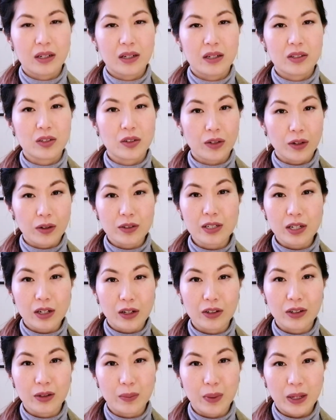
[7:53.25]
So those are
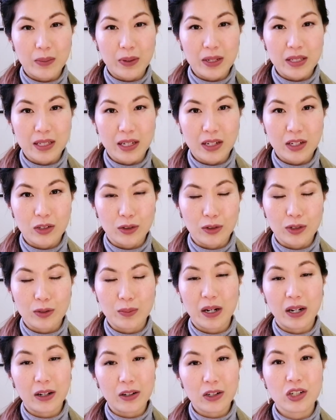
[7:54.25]
all the baby essentials, but
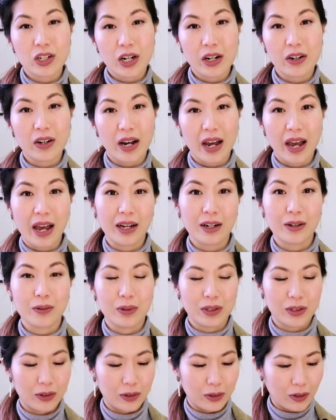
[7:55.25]
I'll share a hack
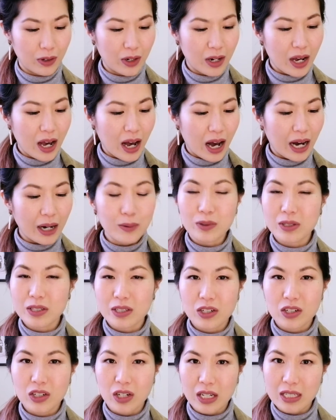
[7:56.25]
with you. I would
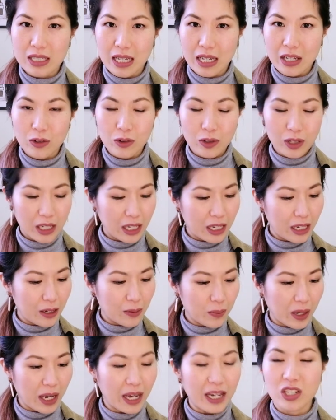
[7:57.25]
suggest that you keep
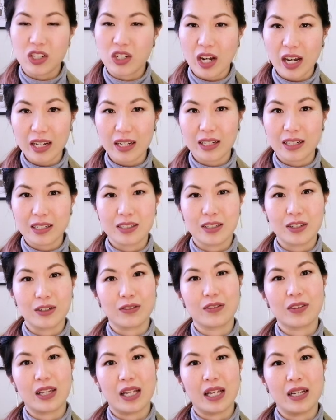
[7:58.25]
a checklist of
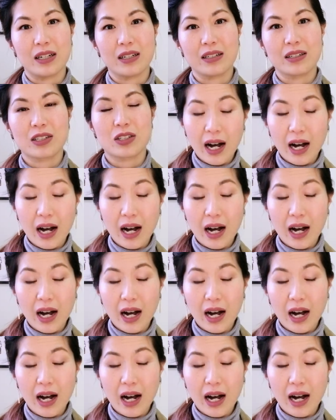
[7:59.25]
things.